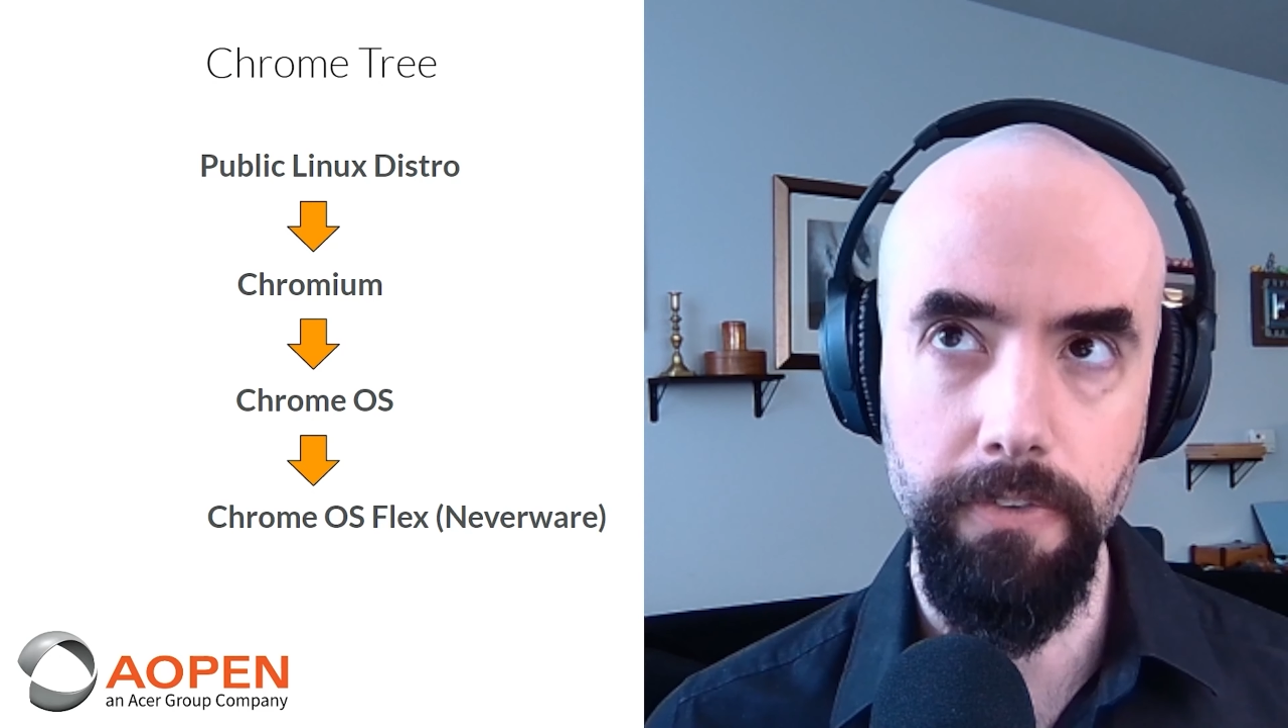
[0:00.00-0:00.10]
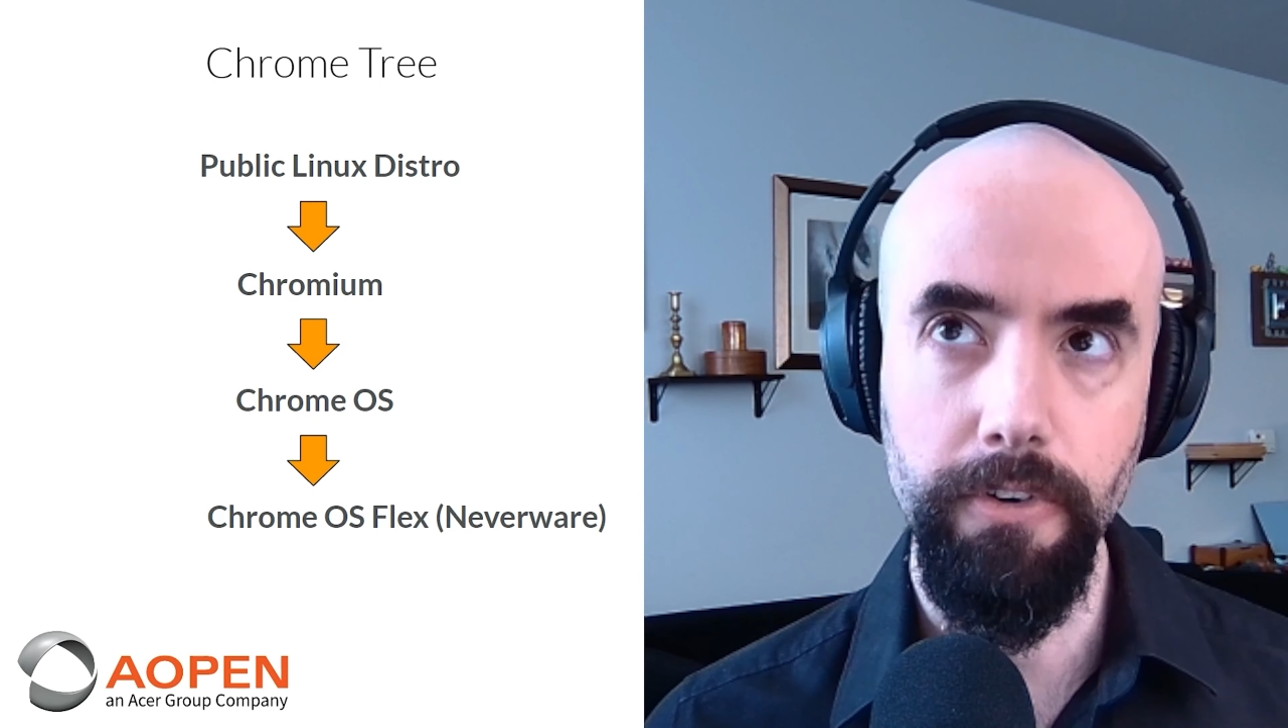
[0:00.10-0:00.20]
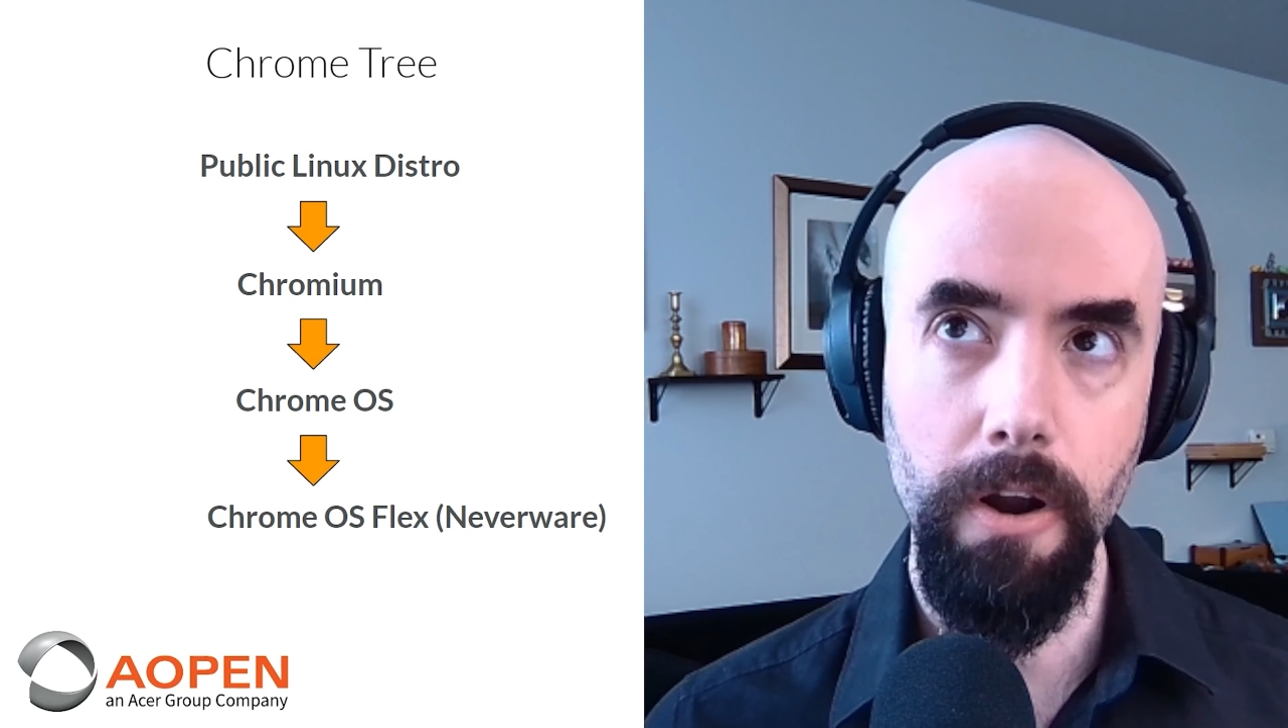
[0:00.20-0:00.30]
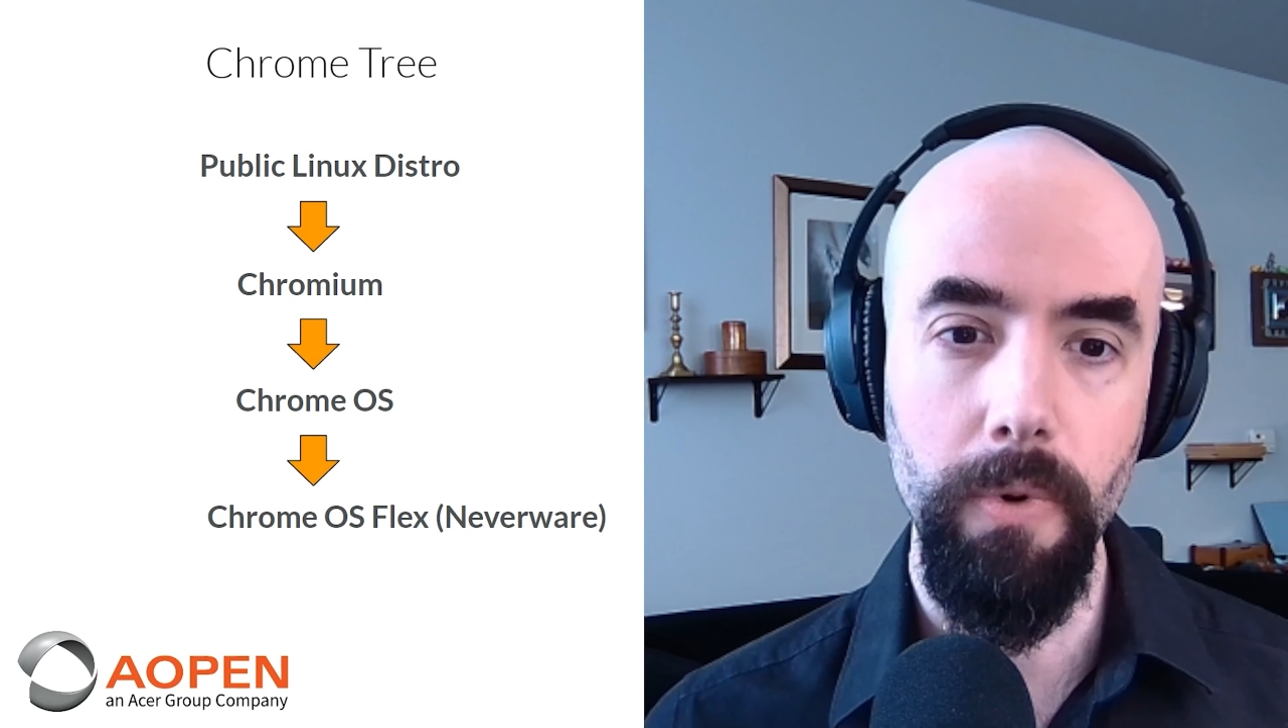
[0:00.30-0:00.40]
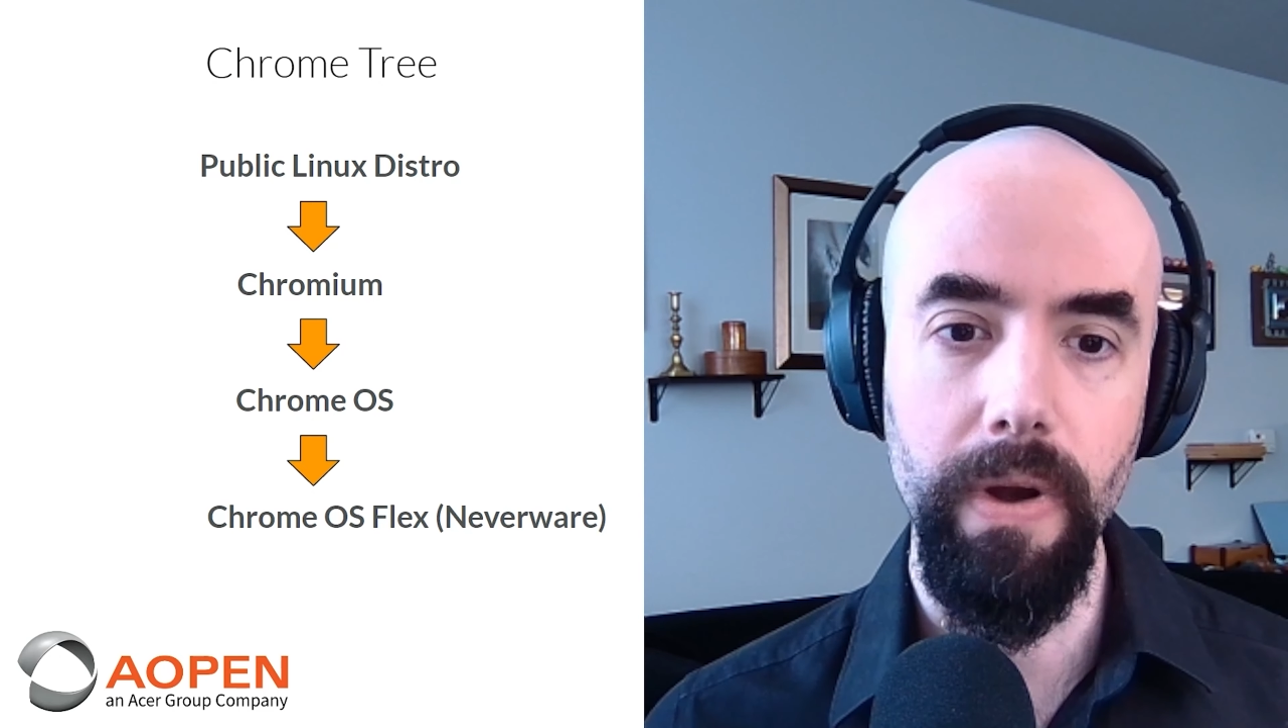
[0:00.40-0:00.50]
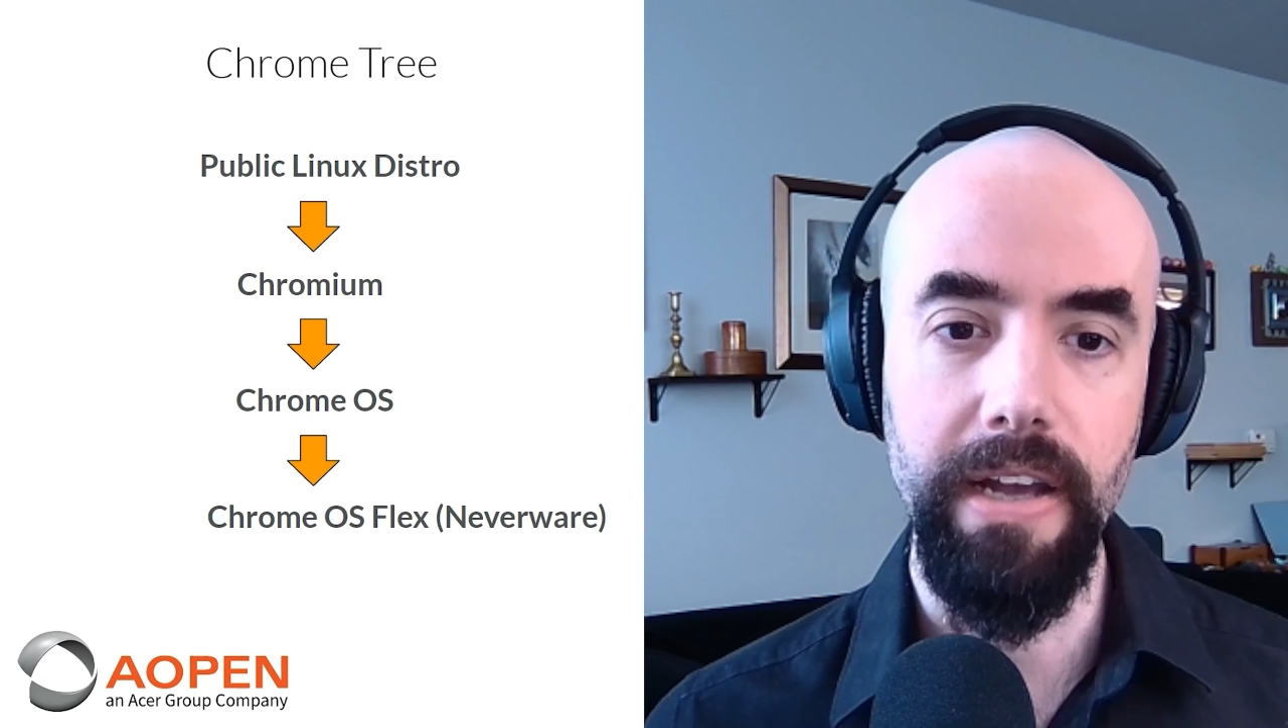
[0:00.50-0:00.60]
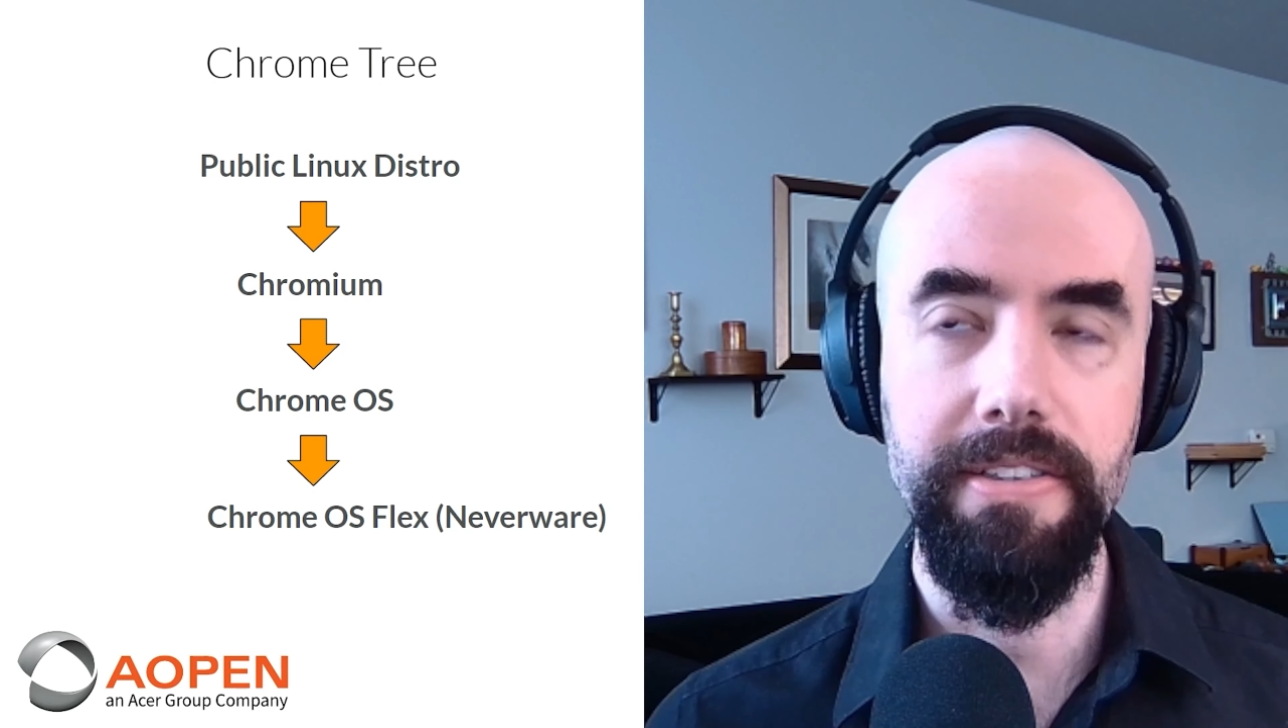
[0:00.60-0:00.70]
of Chrome OS.